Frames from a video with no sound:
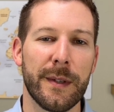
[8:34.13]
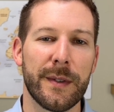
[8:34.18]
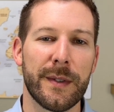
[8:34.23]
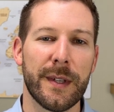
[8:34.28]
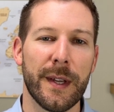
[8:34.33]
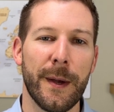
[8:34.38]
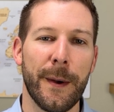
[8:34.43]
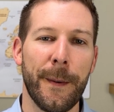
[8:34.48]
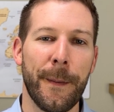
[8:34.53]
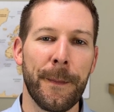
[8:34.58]

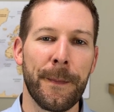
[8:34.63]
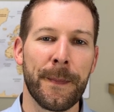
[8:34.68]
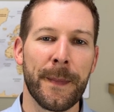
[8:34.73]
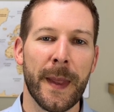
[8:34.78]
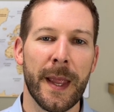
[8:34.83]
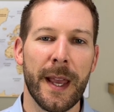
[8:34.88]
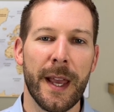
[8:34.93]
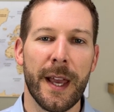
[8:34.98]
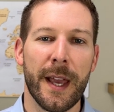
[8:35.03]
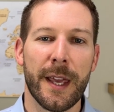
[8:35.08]
So
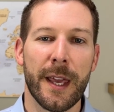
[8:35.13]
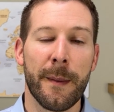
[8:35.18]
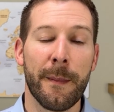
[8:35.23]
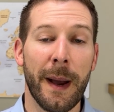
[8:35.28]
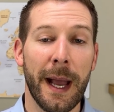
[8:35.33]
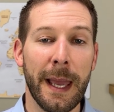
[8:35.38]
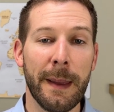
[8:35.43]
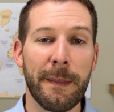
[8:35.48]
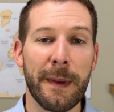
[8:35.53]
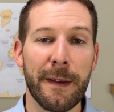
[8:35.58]
you
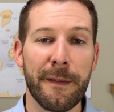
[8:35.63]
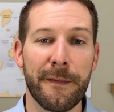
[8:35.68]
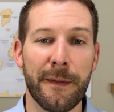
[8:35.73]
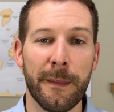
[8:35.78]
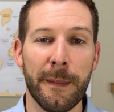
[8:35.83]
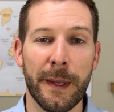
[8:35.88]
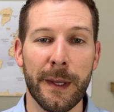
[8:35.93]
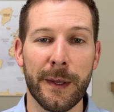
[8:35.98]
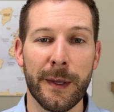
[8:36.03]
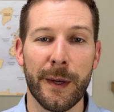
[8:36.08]
might be
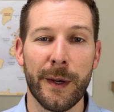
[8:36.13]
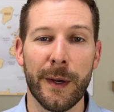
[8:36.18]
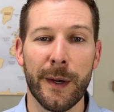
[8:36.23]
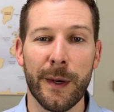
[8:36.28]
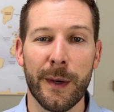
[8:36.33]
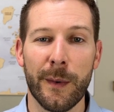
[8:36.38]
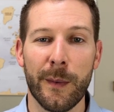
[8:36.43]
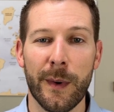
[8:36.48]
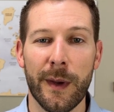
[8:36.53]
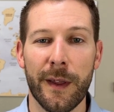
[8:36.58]

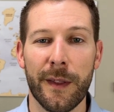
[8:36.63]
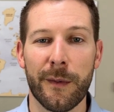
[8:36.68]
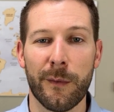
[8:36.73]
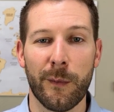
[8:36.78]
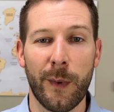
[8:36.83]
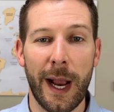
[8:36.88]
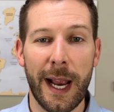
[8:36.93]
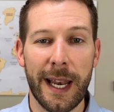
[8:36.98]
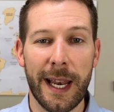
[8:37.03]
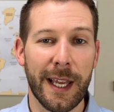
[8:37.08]
familiar with
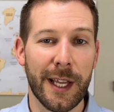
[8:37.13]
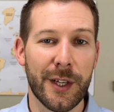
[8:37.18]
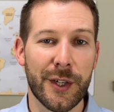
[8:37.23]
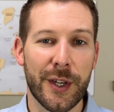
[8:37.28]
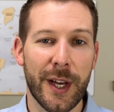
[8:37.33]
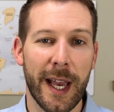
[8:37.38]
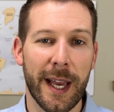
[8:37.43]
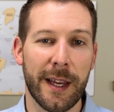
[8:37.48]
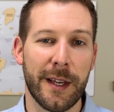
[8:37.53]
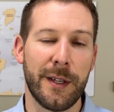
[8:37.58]
writing a
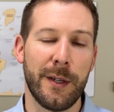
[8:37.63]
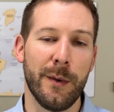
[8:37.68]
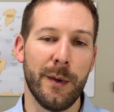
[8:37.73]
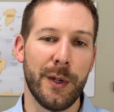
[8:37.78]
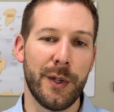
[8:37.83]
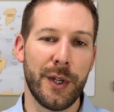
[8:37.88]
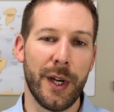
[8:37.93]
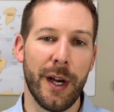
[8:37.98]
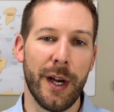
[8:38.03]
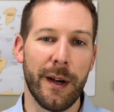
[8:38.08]
check to a
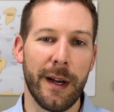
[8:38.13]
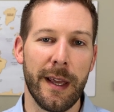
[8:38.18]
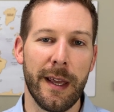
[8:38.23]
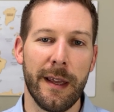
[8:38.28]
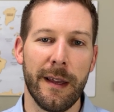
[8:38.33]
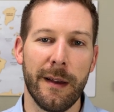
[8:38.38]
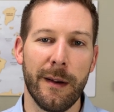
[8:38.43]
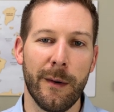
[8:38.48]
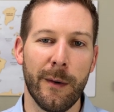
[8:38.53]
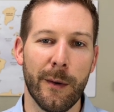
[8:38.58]

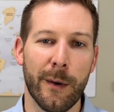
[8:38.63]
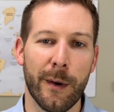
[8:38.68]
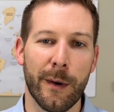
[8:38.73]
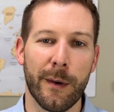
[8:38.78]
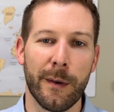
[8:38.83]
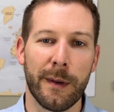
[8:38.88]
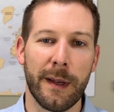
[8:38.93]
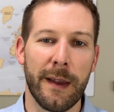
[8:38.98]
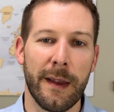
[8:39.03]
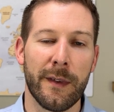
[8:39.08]
charity
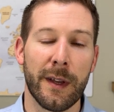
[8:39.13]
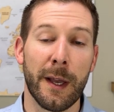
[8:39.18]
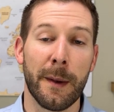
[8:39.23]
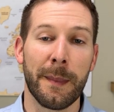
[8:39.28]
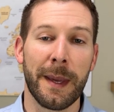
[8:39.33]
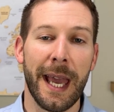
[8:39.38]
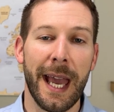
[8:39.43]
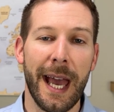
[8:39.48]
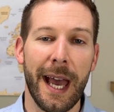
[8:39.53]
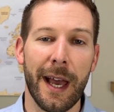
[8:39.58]
or giving
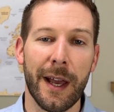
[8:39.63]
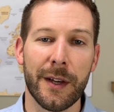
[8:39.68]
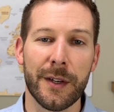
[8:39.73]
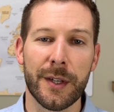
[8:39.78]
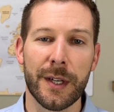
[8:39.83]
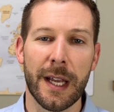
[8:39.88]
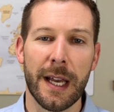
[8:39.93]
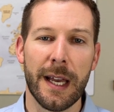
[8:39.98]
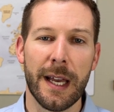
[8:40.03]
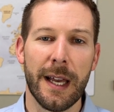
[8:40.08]
them
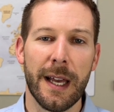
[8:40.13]
cash,